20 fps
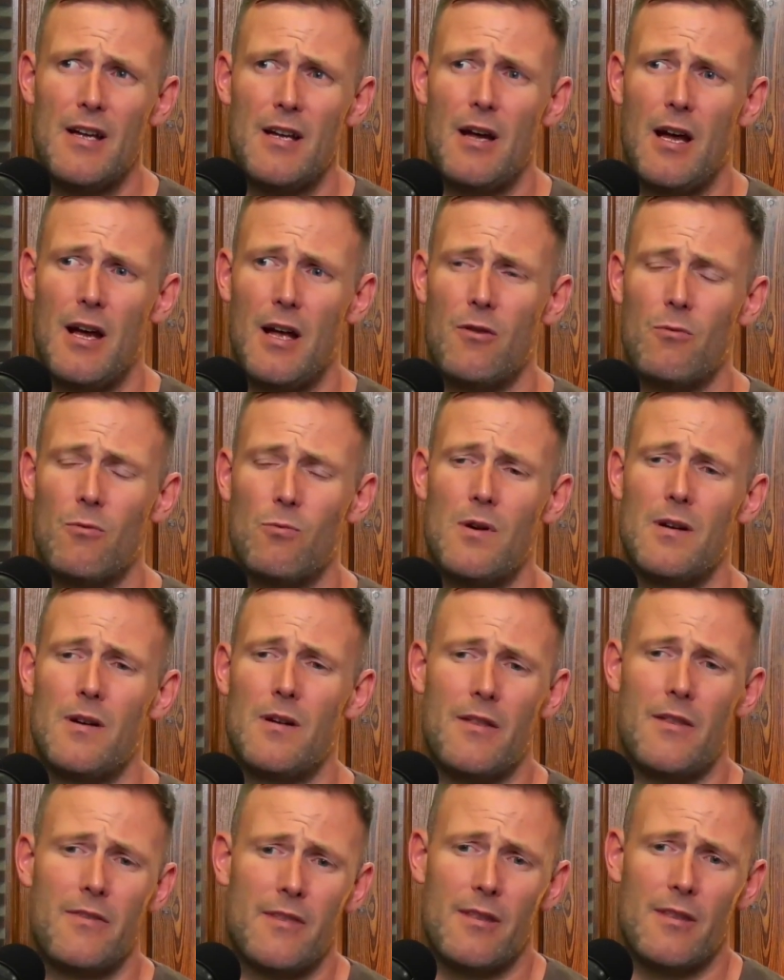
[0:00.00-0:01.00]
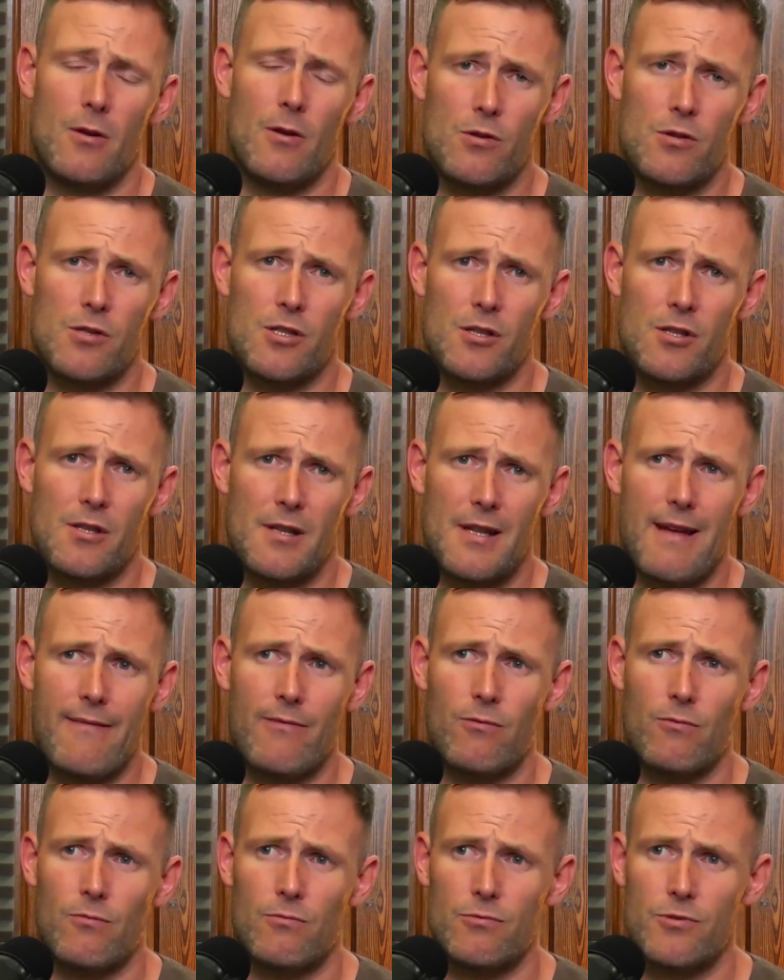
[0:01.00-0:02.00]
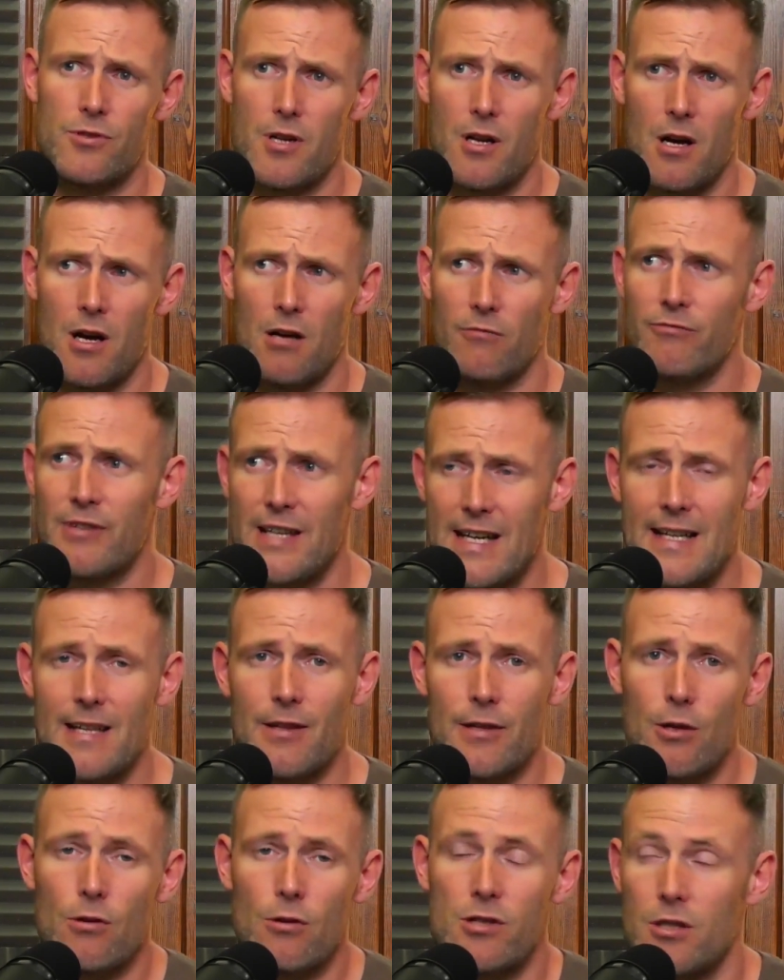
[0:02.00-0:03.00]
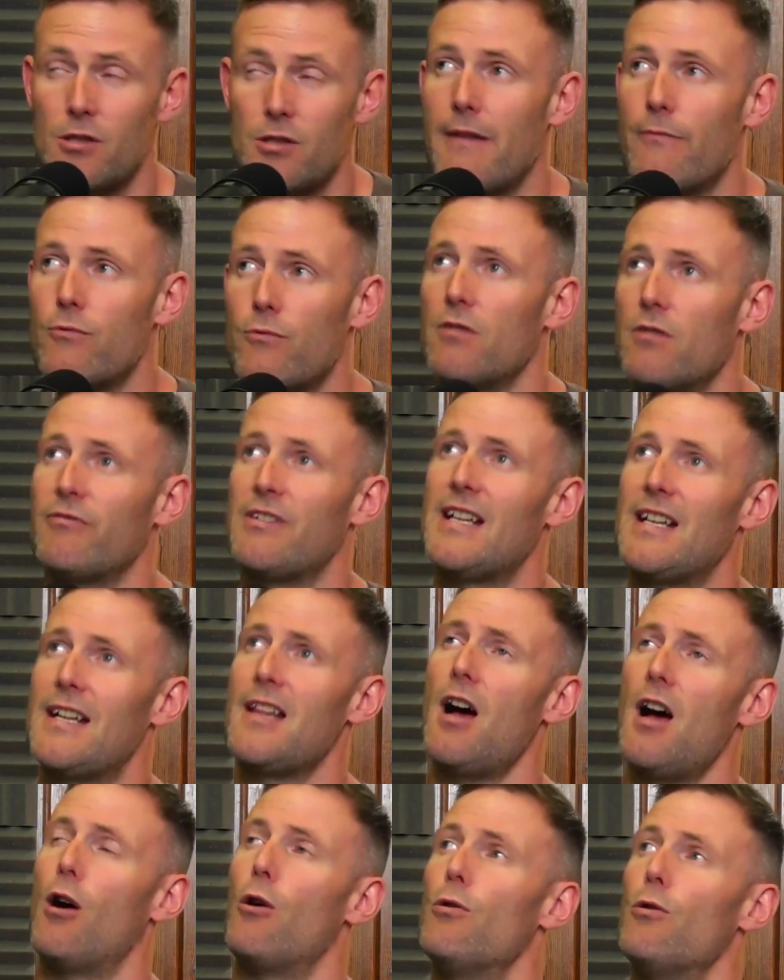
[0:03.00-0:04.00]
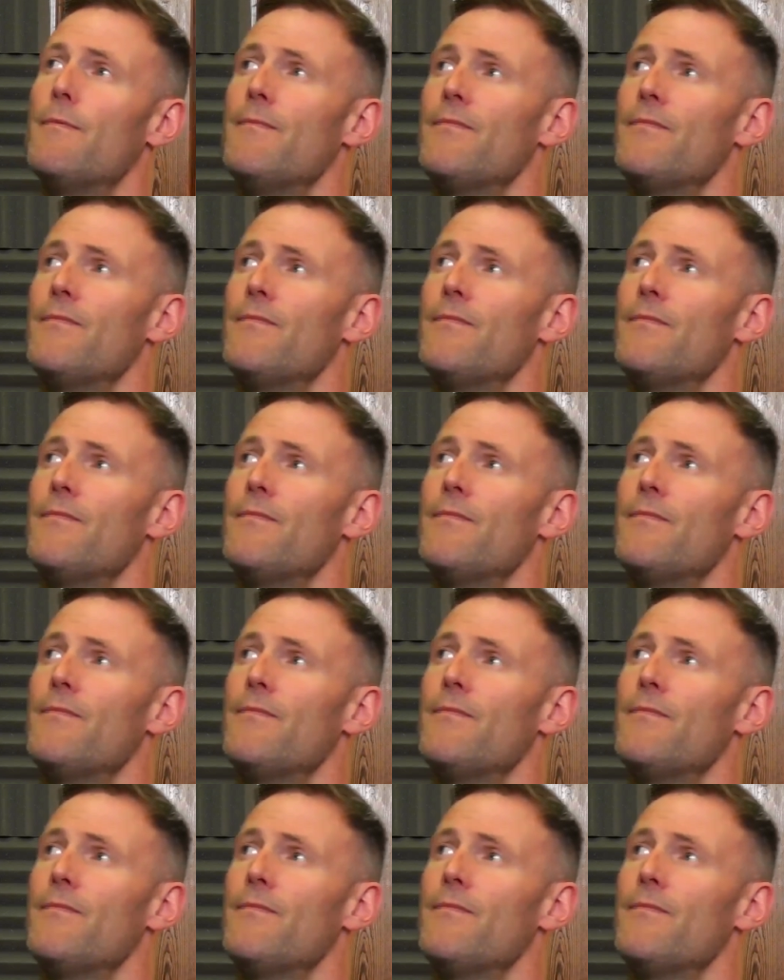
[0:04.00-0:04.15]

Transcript: and the oxygen levels are really low,